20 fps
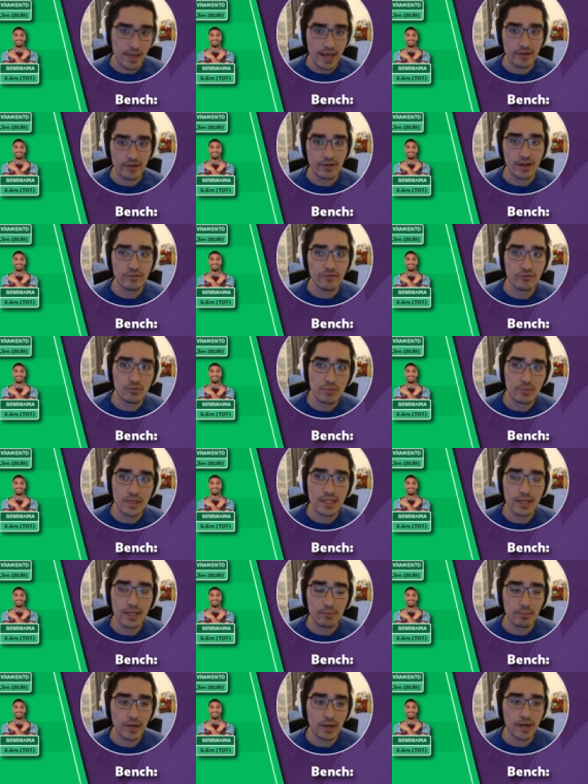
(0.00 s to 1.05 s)
And, and for me,
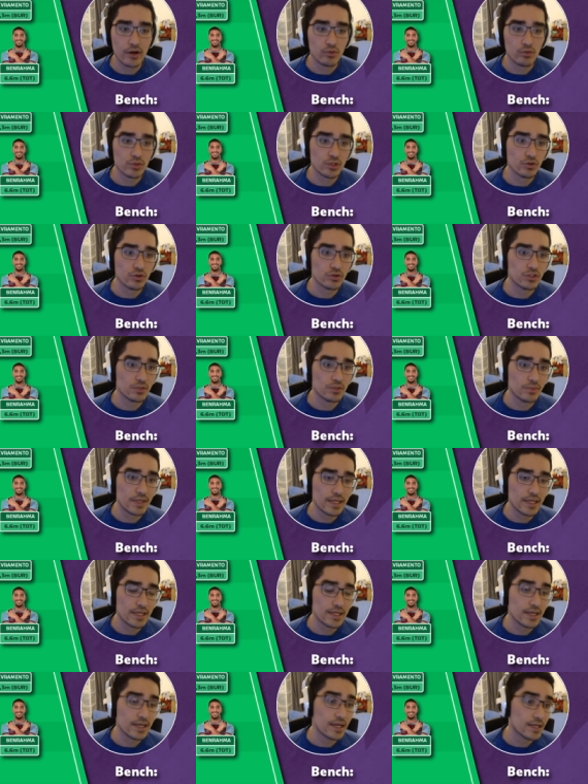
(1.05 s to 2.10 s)
that player was going to
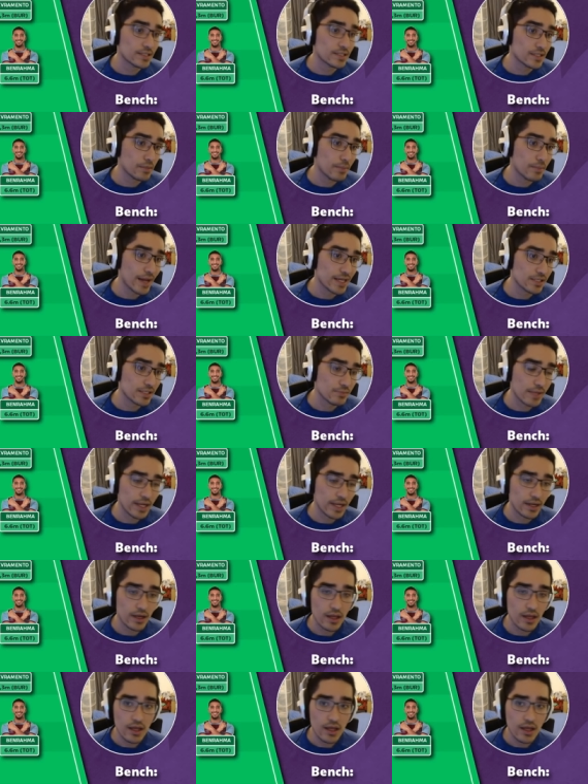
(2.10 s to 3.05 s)
be uh, St. Maximin.